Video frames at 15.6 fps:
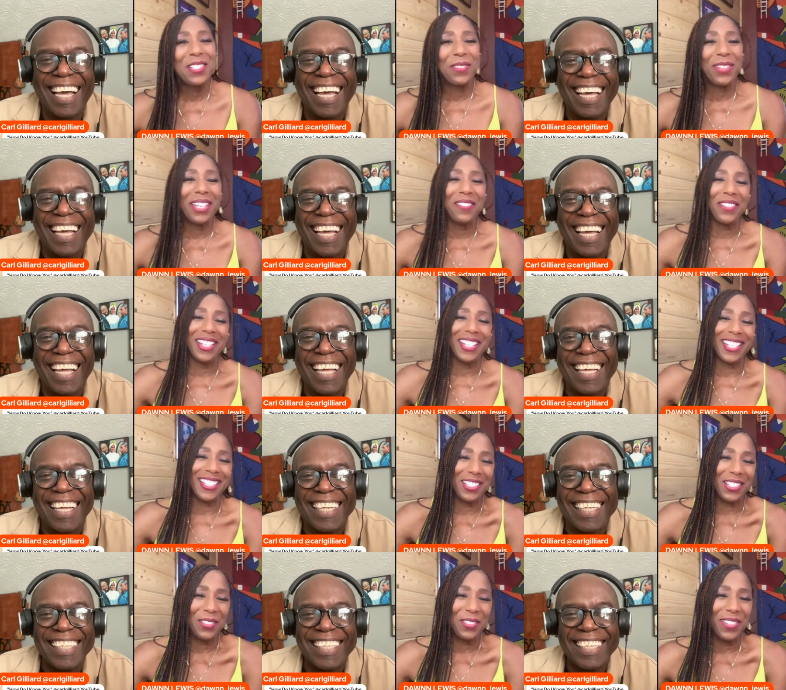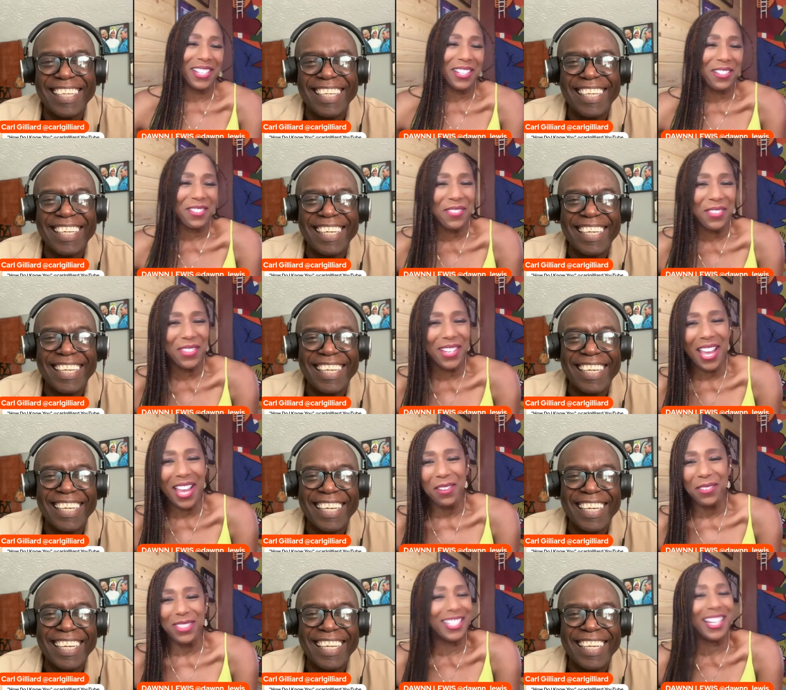Speaker 1: we even need to do an interview
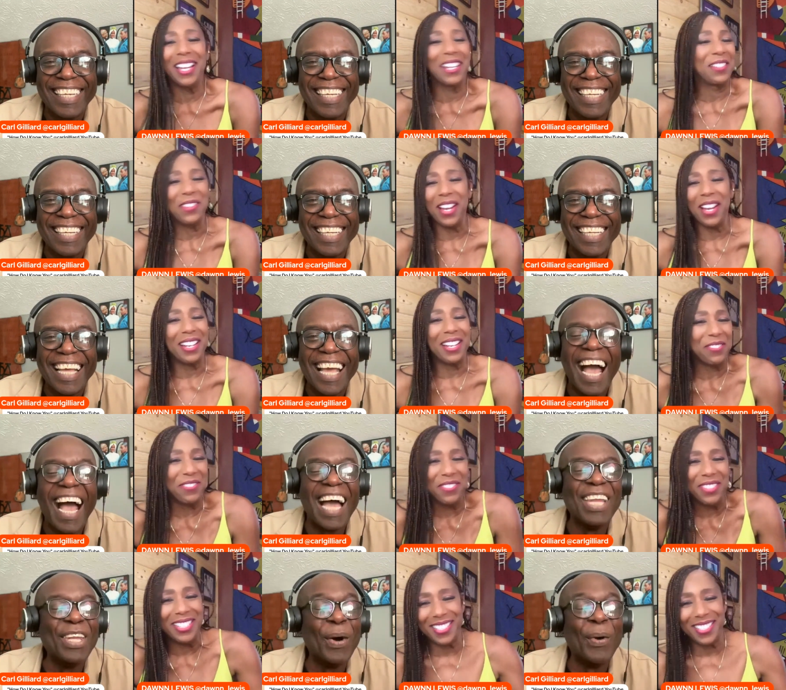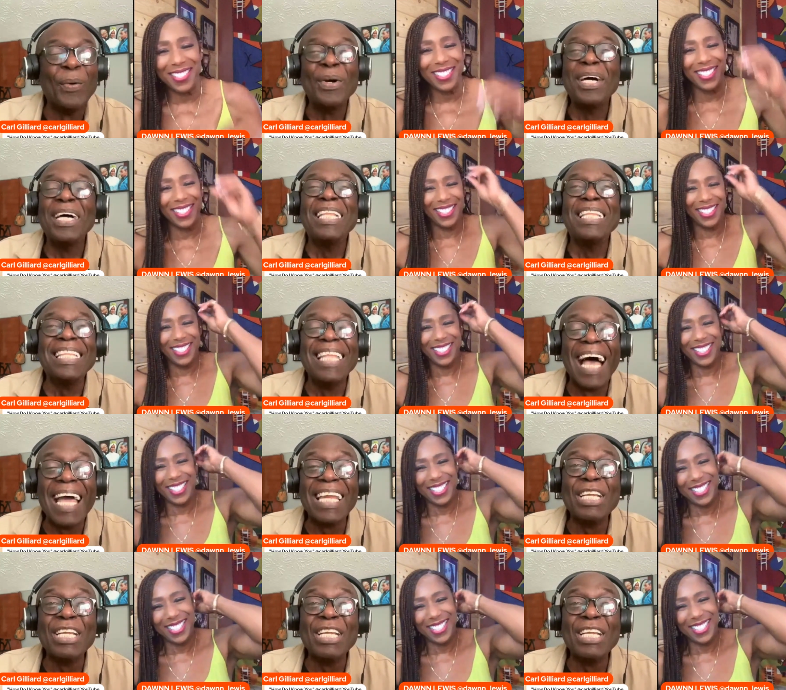now? We're done, right? We're I
Speaker 2: know. That